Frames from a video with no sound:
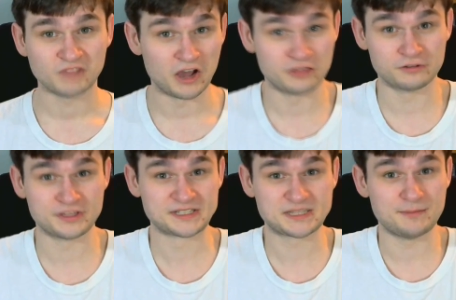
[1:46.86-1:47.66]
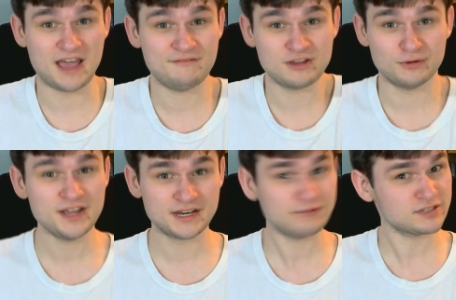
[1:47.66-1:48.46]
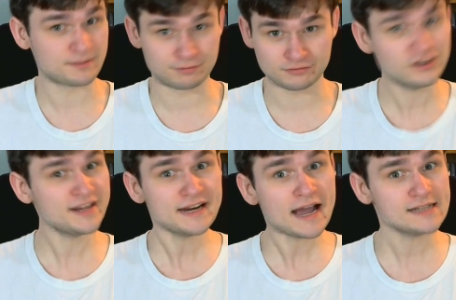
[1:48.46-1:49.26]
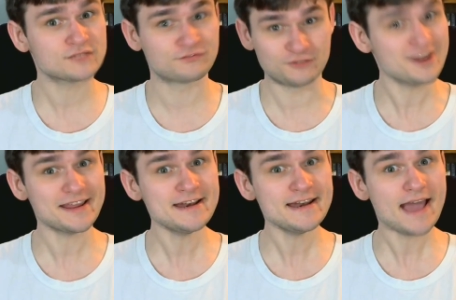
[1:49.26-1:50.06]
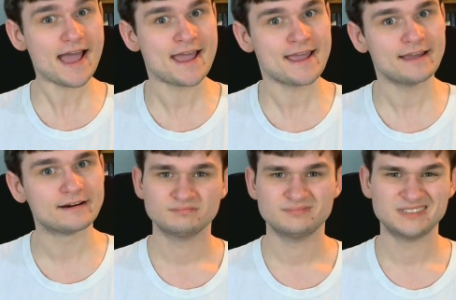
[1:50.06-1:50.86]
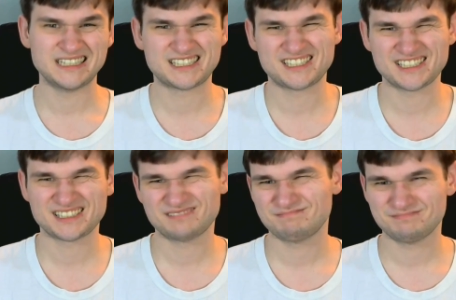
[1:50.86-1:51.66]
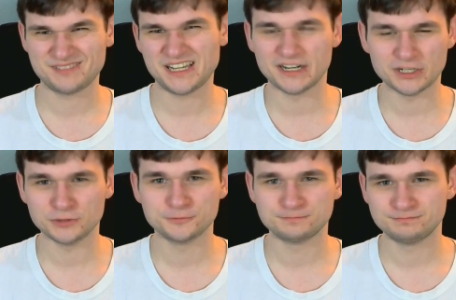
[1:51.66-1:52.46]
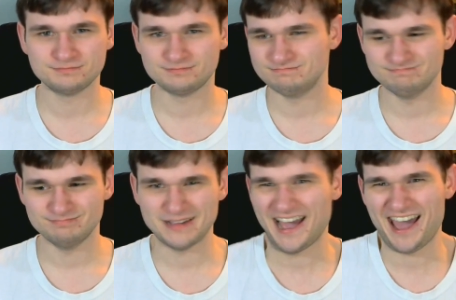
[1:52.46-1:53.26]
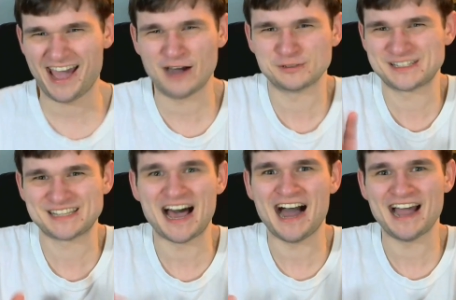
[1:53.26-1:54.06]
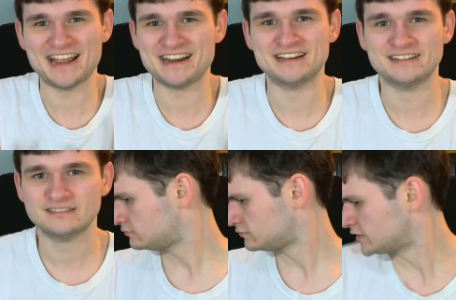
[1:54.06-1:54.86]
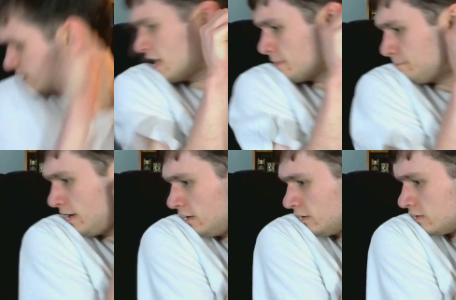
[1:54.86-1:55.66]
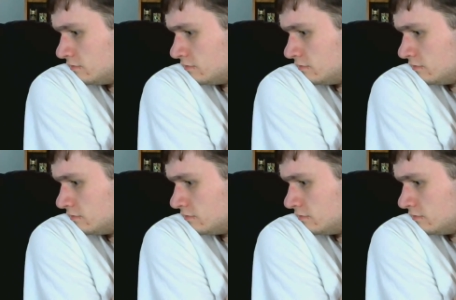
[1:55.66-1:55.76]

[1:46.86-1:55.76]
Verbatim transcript: Other than some heavy wind, it was a pretty nice freaking day. It's just, you know, outside. Is that a bug?